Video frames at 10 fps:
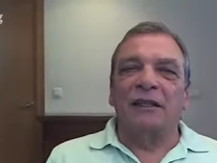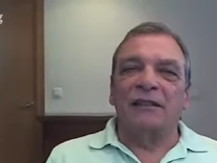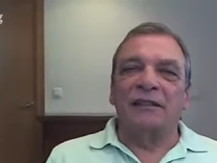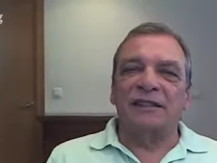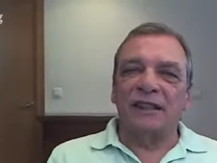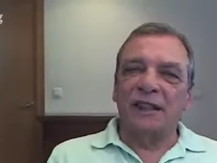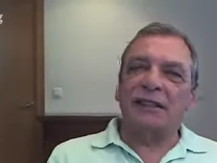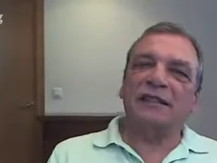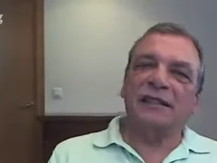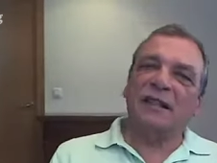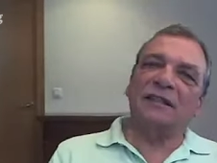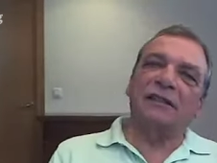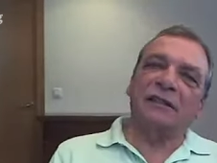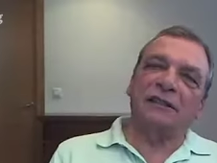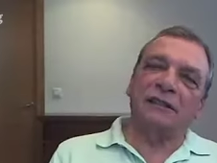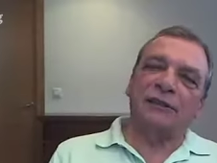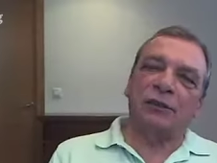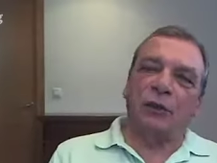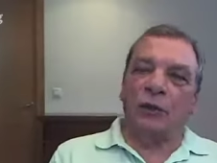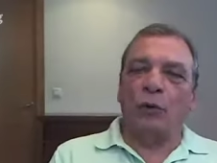And say a
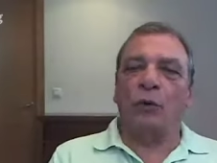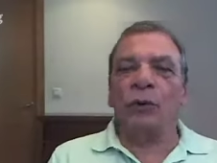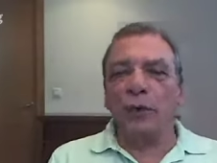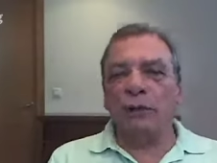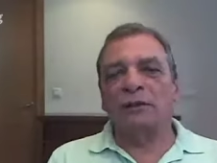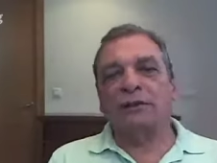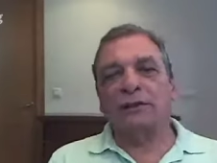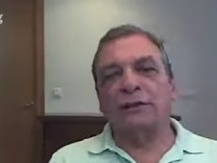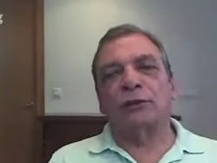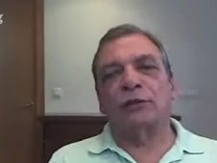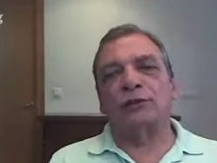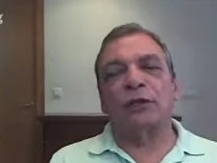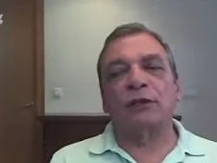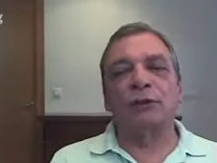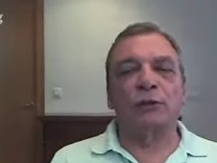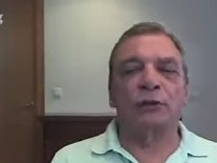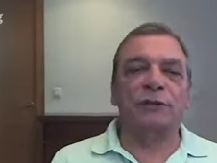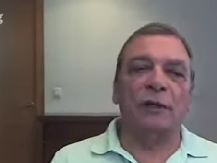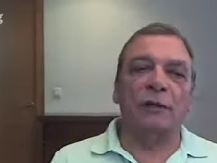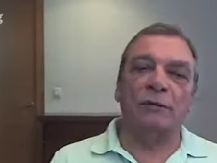sentence or a word that you say to
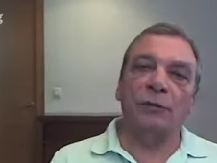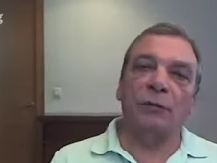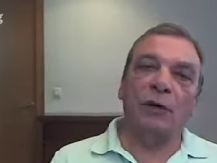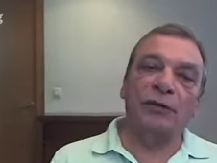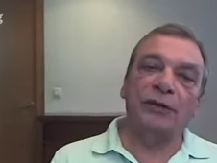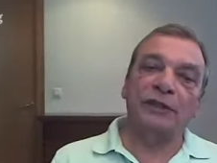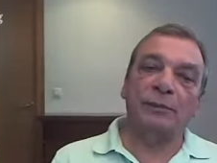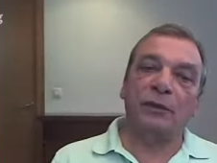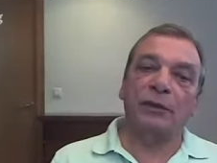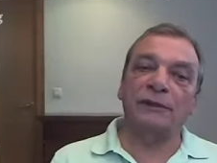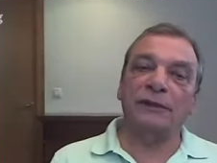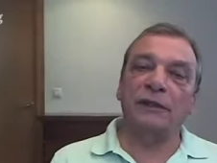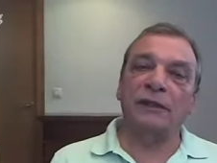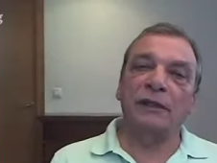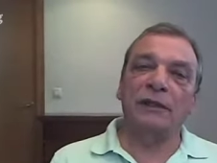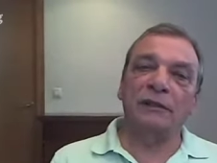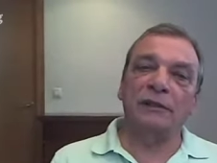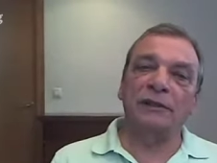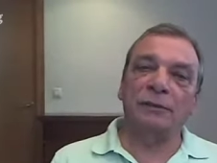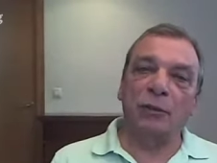yourself about this person
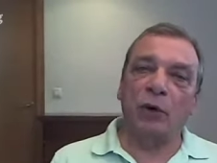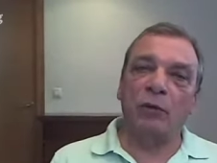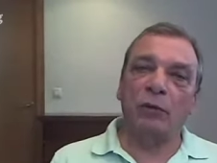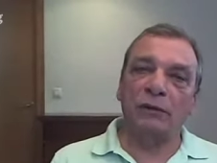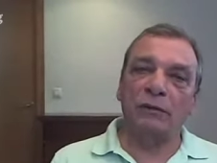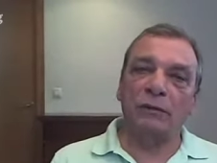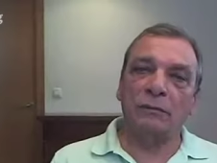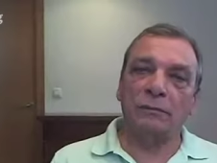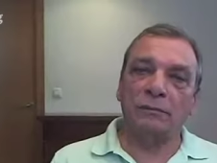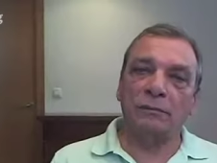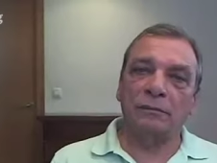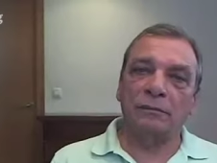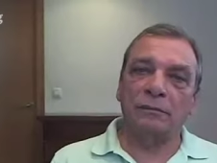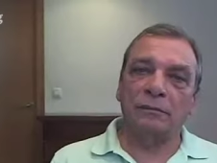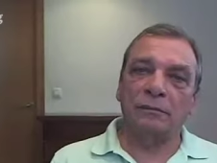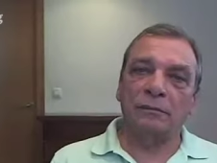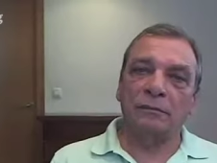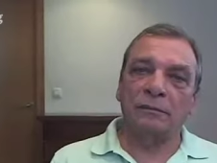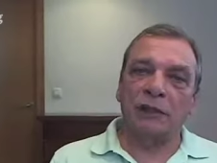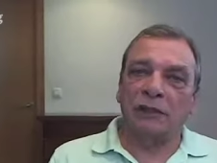in this moment.
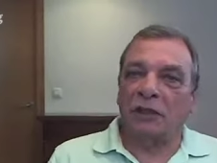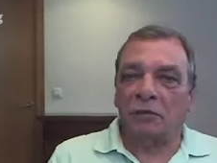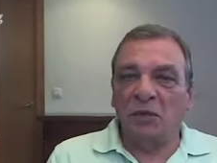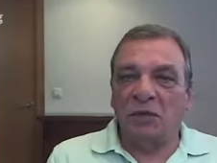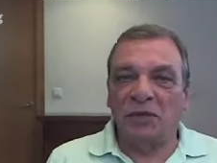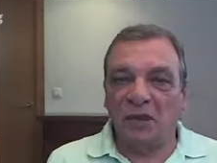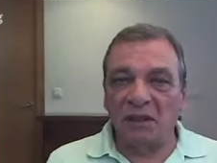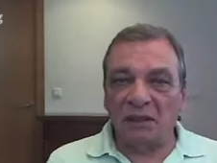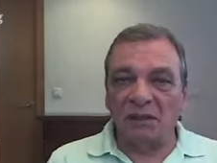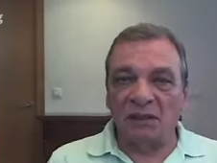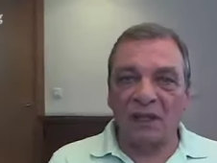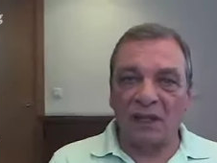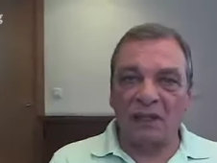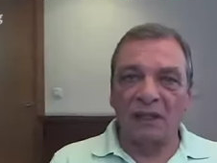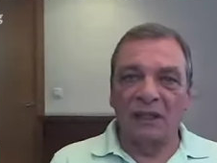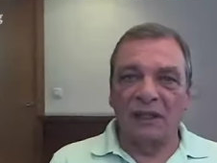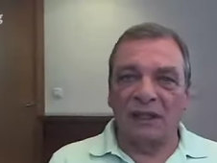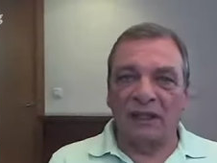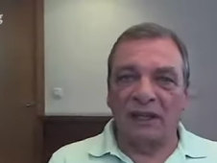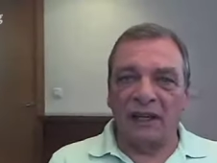It can be a sentence like,
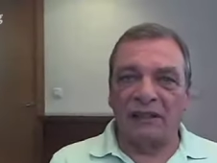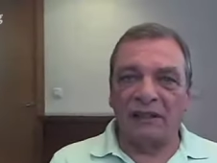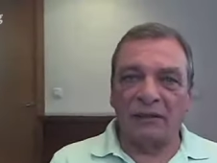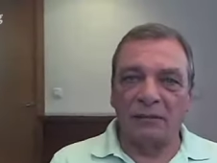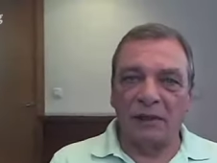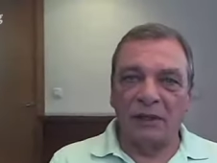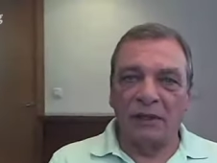I hate him.